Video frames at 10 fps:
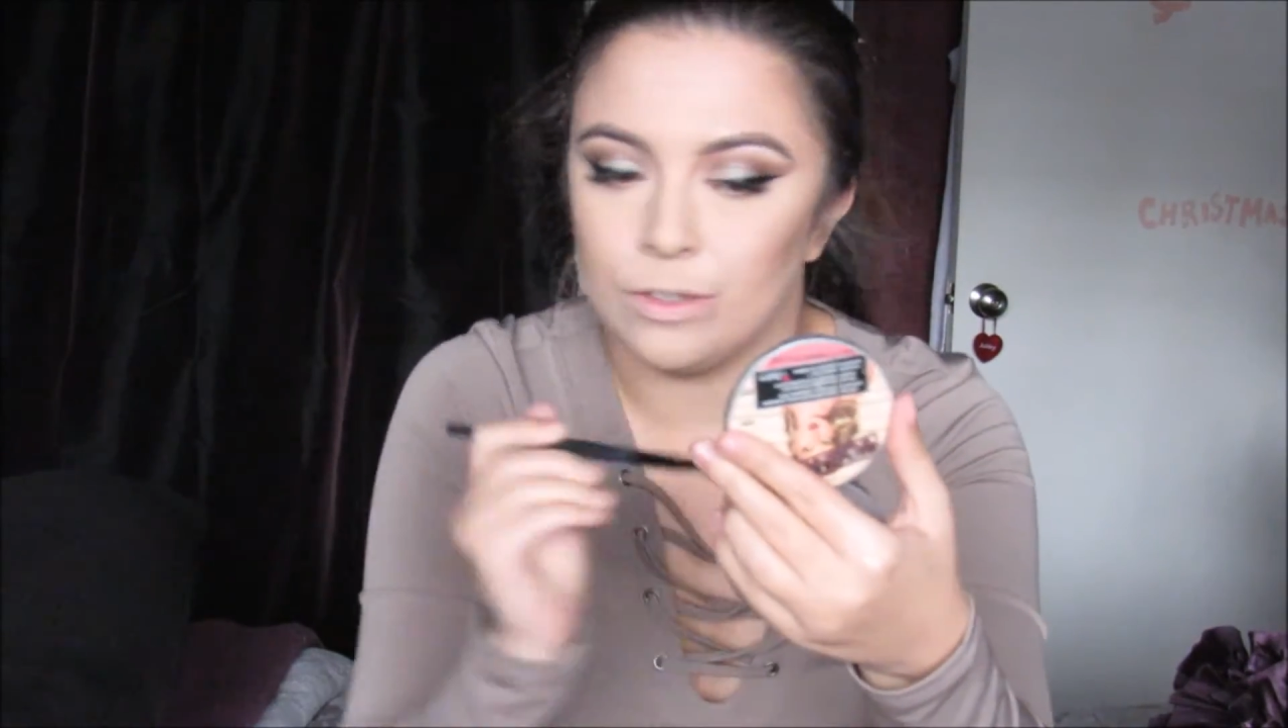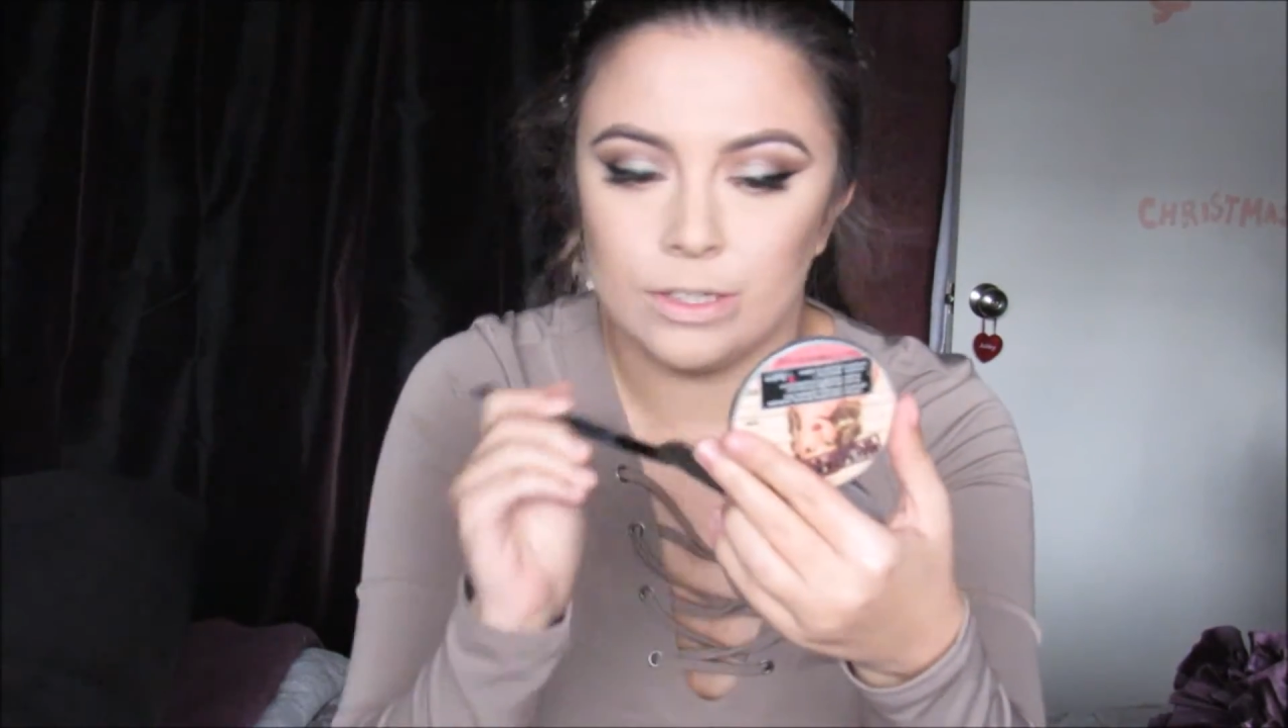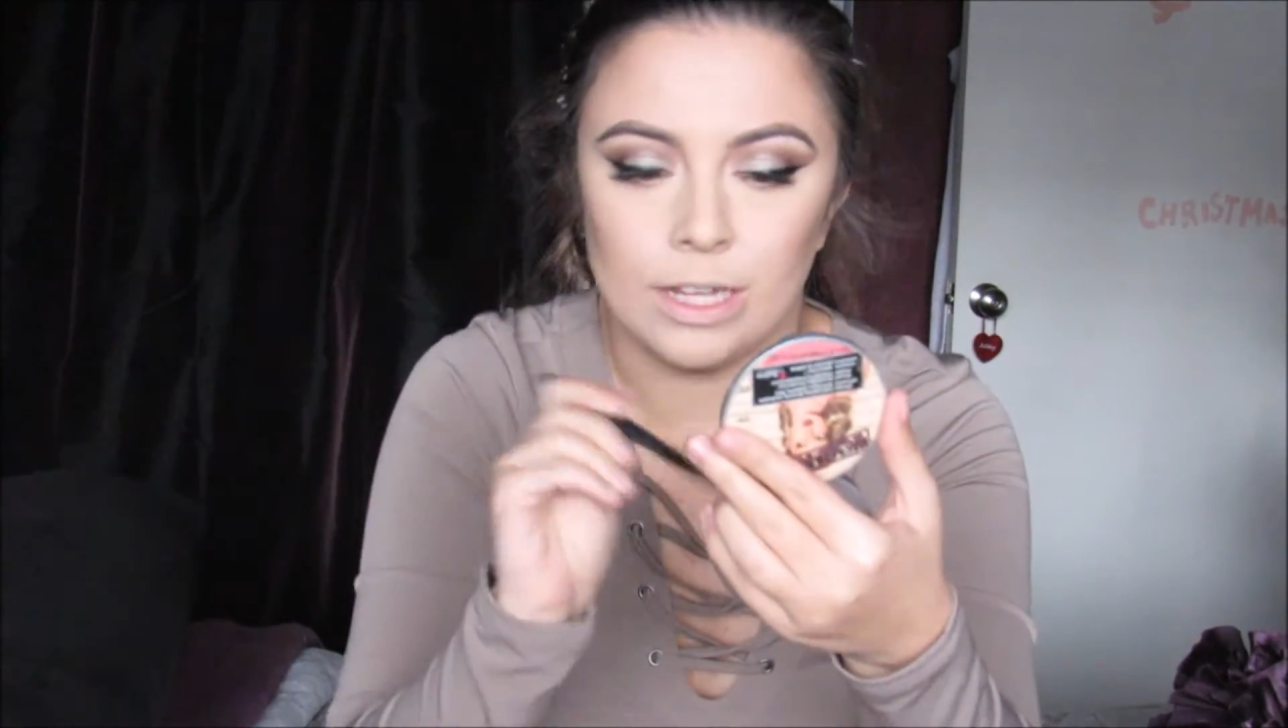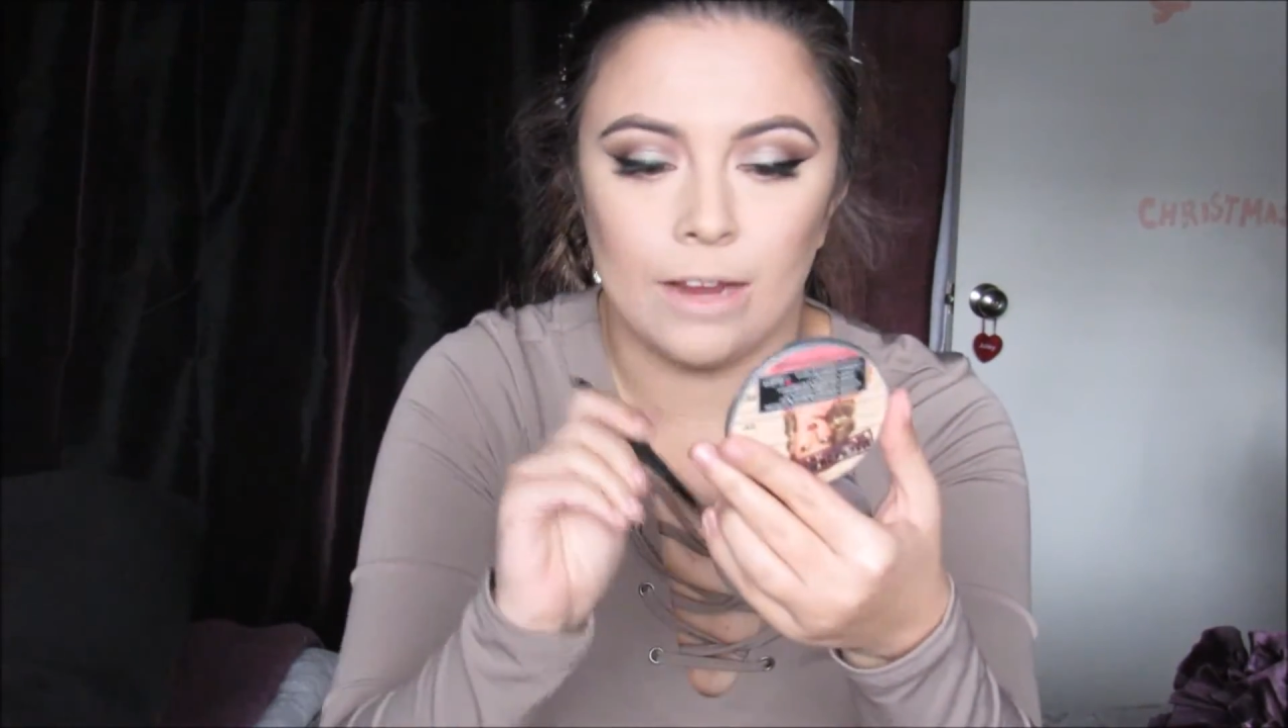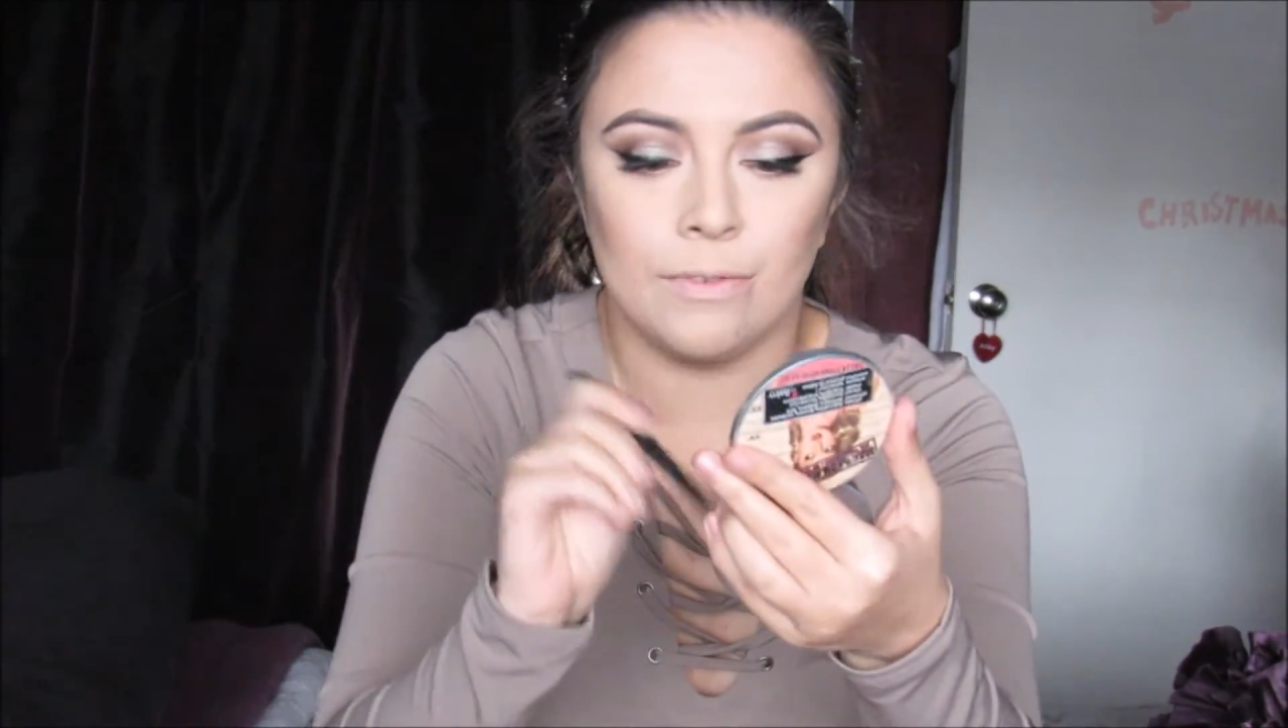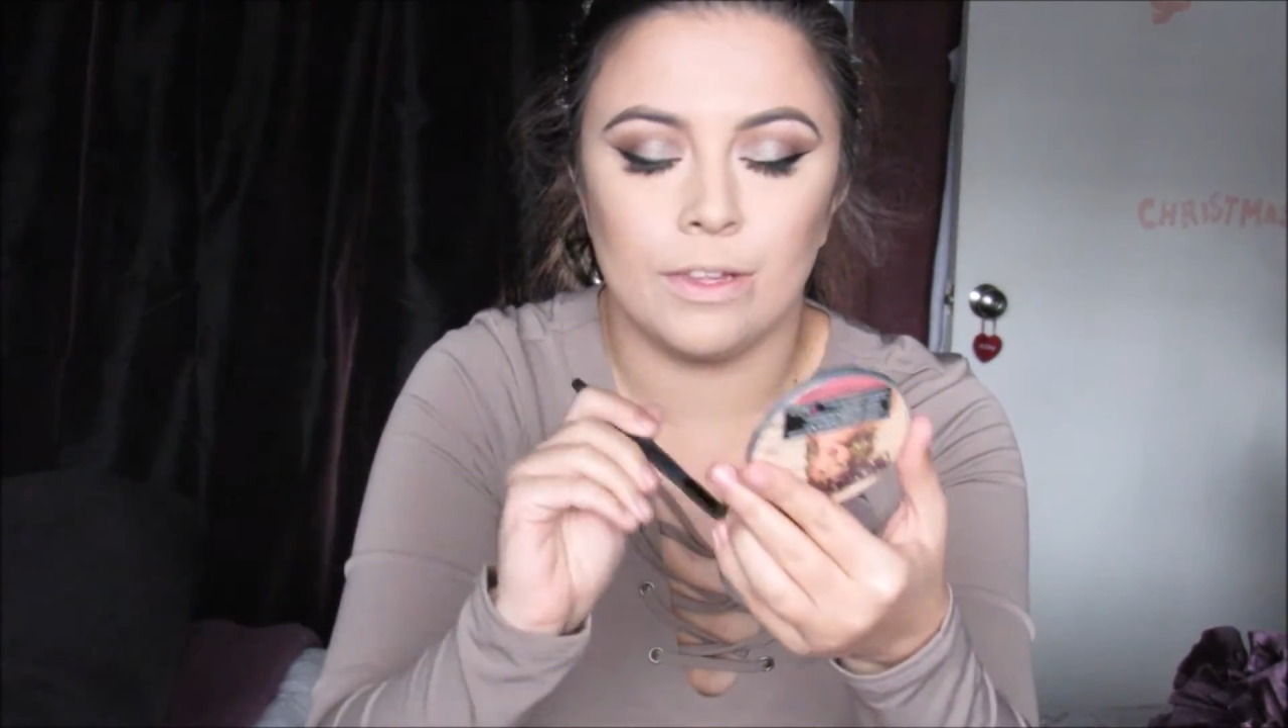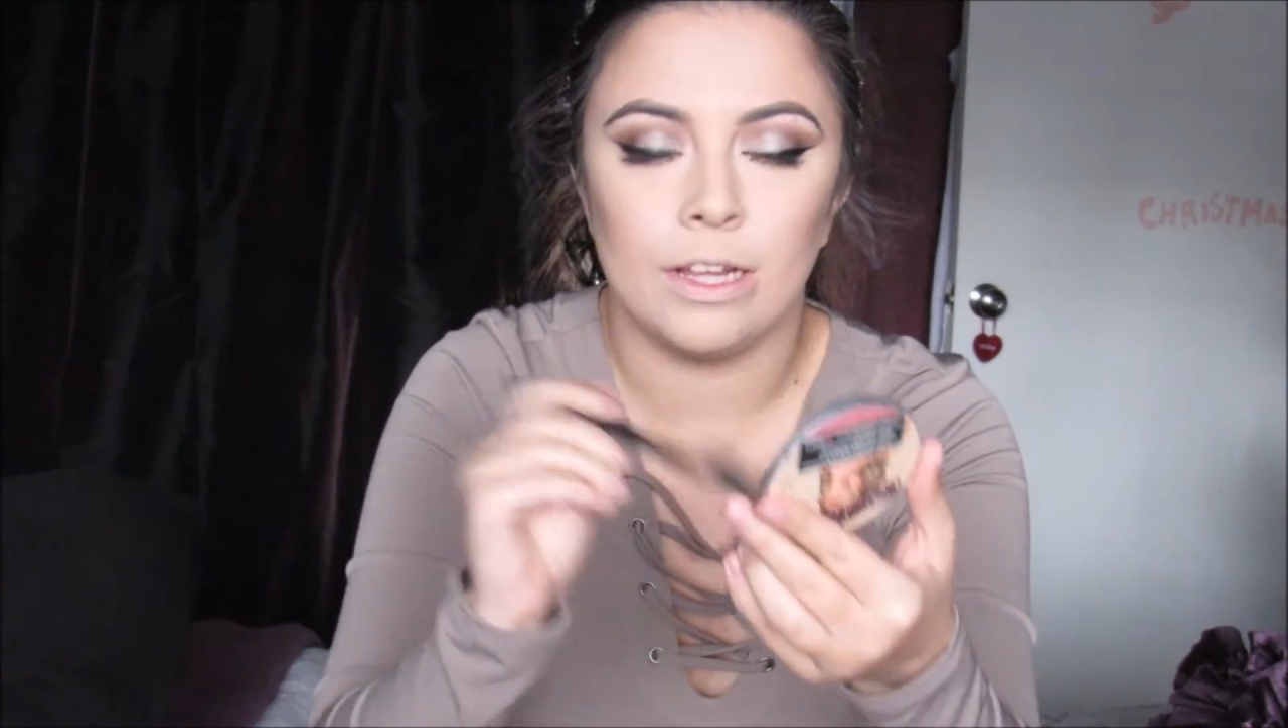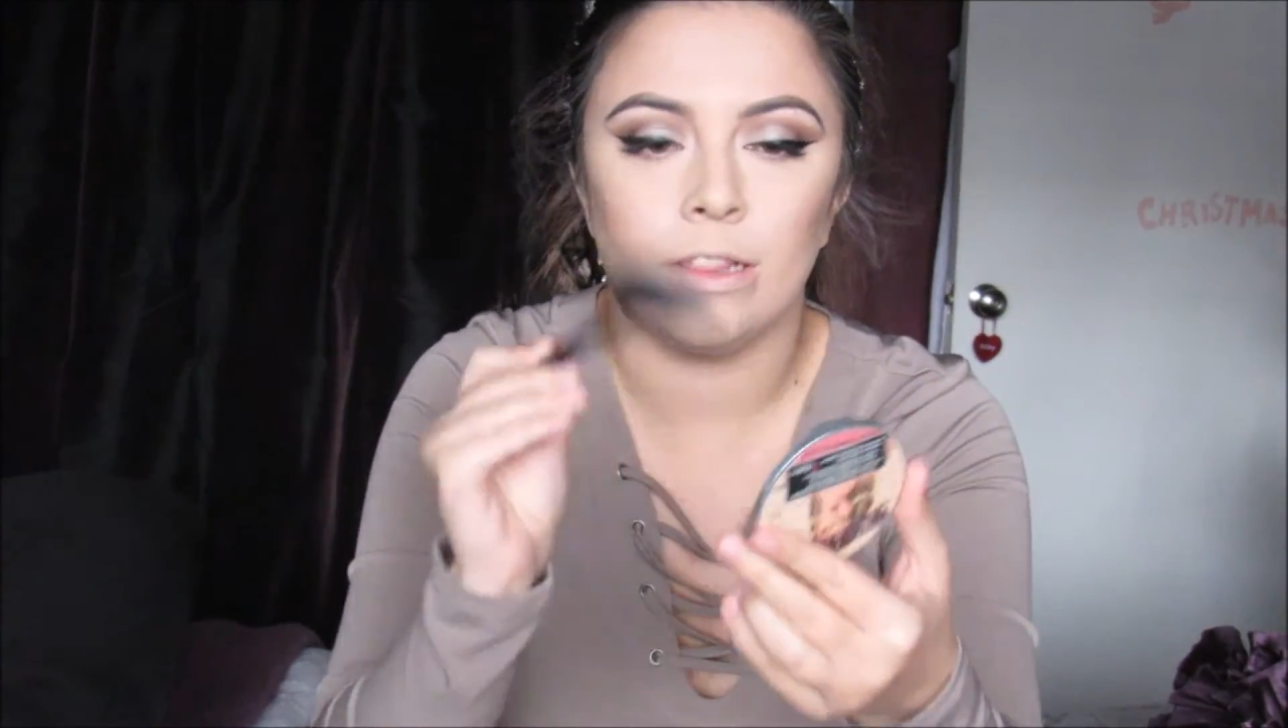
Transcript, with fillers: because I really